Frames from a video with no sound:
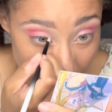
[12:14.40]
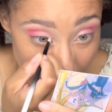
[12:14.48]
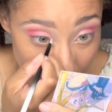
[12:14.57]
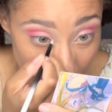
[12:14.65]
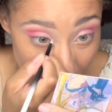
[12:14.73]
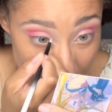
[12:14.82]
I
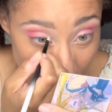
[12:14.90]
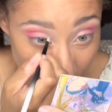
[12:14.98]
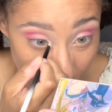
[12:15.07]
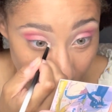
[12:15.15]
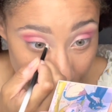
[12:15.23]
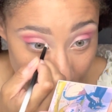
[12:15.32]
went to
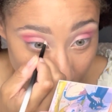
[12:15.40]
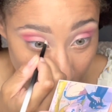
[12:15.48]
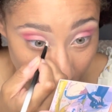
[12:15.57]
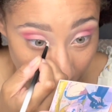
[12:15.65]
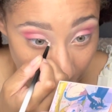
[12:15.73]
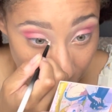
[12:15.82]
Ulta
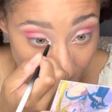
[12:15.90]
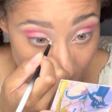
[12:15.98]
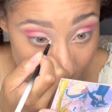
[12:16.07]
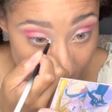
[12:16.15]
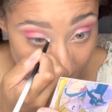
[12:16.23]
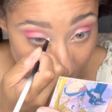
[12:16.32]
like
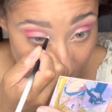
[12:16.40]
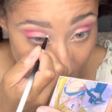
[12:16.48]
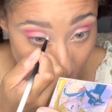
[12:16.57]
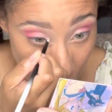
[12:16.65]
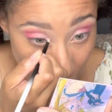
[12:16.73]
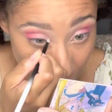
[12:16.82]
first thing in the
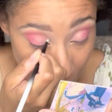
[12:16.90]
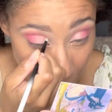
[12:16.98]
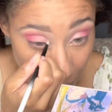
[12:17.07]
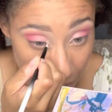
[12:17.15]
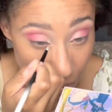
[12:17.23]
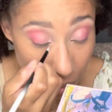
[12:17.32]
morning with
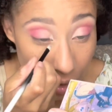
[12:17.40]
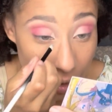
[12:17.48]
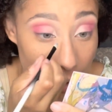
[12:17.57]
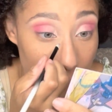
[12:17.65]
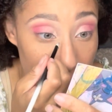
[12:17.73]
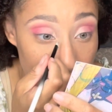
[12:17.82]
my
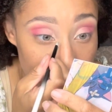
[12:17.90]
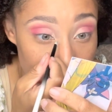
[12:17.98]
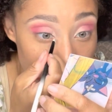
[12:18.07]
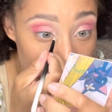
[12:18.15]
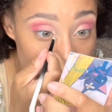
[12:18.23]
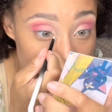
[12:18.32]
daughter
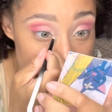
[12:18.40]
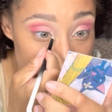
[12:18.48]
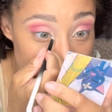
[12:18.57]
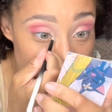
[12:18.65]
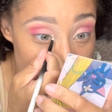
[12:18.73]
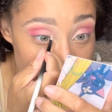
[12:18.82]
to
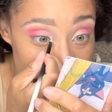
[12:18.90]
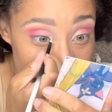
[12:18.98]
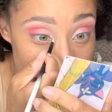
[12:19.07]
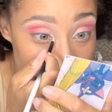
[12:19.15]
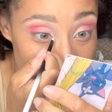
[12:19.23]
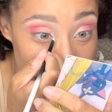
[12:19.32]
get
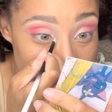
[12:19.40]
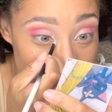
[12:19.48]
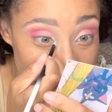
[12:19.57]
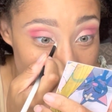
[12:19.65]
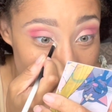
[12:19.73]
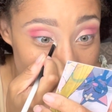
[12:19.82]
it.
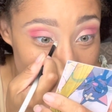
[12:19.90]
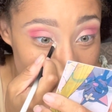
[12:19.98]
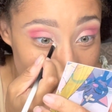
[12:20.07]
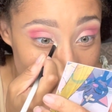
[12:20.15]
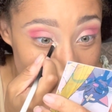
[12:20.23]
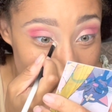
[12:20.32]

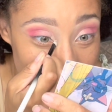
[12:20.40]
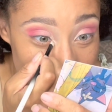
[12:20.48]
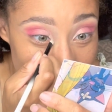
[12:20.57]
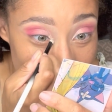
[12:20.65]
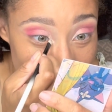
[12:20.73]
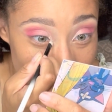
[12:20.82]
Like,
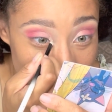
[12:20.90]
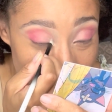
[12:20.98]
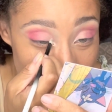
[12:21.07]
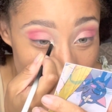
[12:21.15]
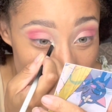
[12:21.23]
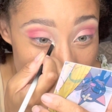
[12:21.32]

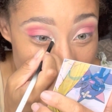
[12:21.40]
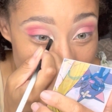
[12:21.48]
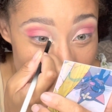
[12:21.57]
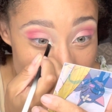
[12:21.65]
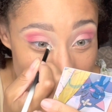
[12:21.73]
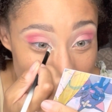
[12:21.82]
and it was
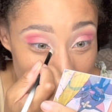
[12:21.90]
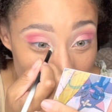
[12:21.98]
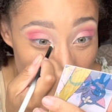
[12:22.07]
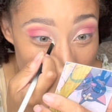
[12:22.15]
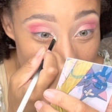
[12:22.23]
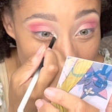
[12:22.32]
us and like
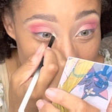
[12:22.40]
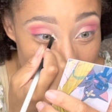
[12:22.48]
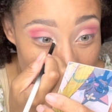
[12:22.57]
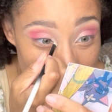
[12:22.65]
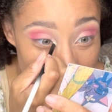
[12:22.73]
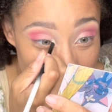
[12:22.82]
one
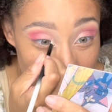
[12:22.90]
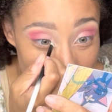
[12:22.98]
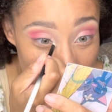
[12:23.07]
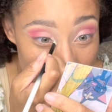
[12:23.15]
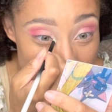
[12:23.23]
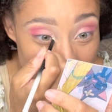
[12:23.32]
other, it
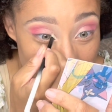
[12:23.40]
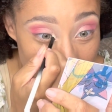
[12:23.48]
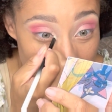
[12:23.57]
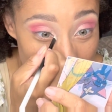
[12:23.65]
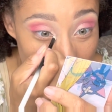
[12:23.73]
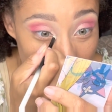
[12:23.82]
was like a
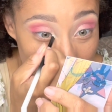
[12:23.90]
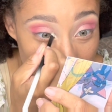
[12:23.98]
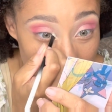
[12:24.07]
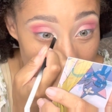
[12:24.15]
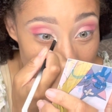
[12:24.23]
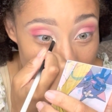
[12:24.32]

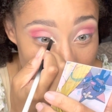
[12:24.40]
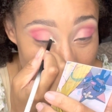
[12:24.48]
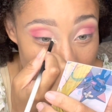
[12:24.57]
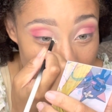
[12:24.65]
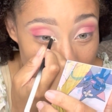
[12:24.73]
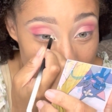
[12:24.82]
couple
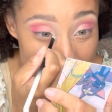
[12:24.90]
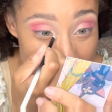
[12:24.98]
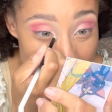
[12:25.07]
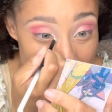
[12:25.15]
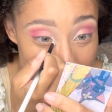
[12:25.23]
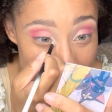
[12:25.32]
that was
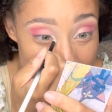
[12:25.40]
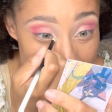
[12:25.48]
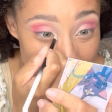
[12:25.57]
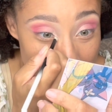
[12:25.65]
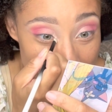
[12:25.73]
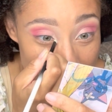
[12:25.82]
there
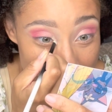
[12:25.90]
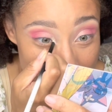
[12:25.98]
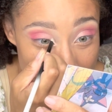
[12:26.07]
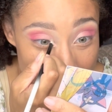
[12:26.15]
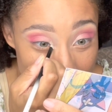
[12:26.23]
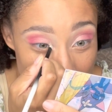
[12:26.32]
too.
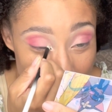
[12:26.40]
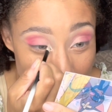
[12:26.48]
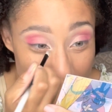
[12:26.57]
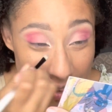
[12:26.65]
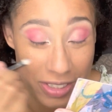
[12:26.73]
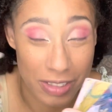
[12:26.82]
We were
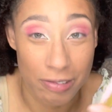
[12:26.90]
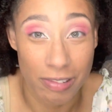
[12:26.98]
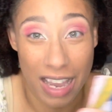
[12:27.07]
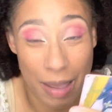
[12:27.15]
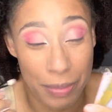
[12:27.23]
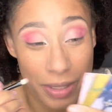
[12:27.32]
just
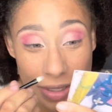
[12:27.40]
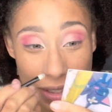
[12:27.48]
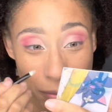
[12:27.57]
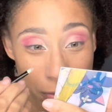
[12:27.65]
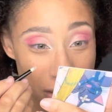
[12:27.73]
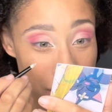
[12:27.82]
grabbing it
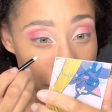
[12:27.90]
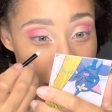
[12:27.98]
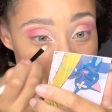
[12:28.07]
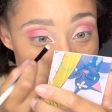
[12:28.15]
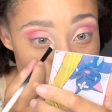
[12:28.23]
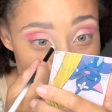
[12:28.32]
up, grabbing
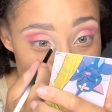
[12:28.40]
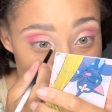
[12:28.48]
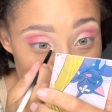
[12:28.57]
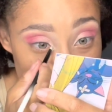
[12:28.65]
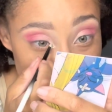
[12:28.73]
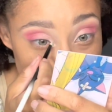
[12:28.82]
as much as
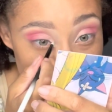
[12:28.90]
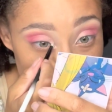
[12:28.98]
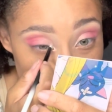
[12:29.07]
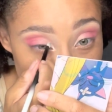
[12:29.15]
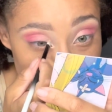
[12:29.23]
we could.